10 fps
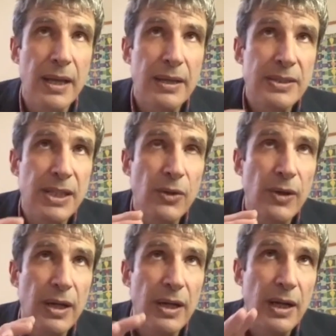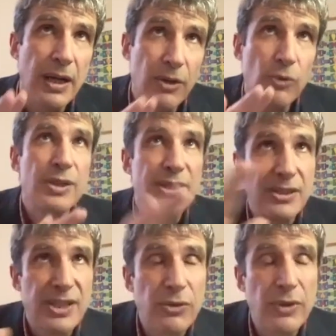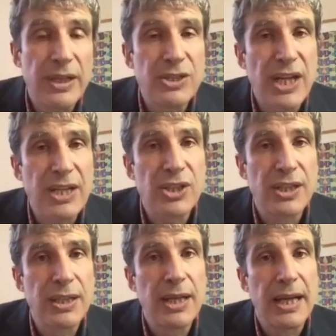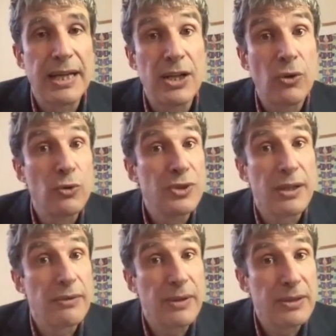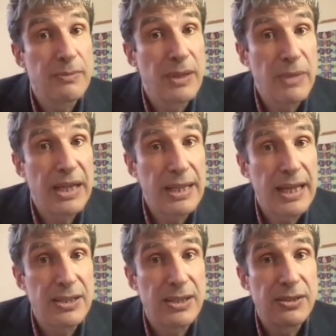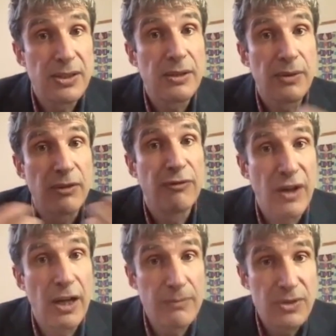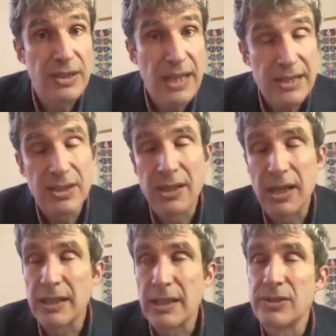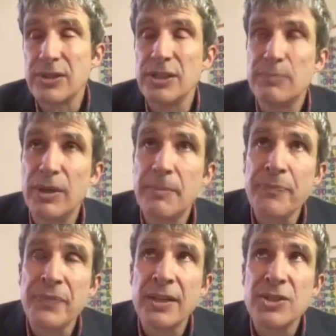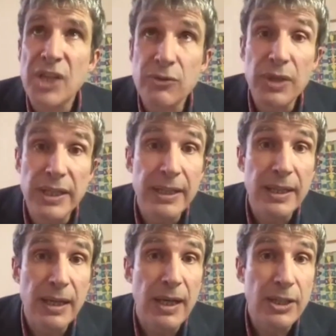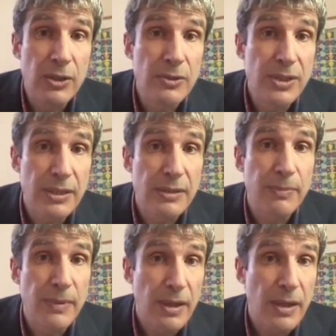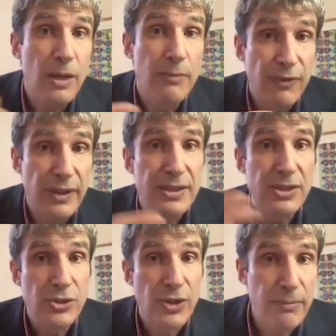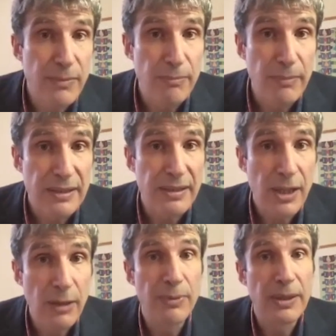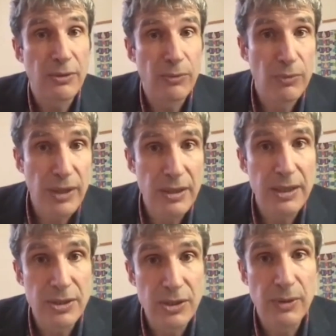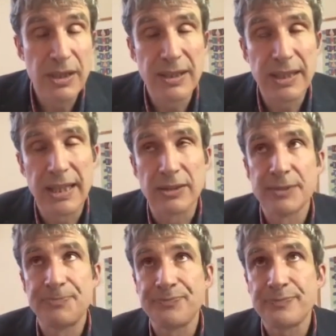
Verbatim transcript: So I always consider an injection, and it also, in, in many cases, confirms that that's the diagnosis. But generally, I use it hopefully as a treatment method, hoping that we won't need to do anything else.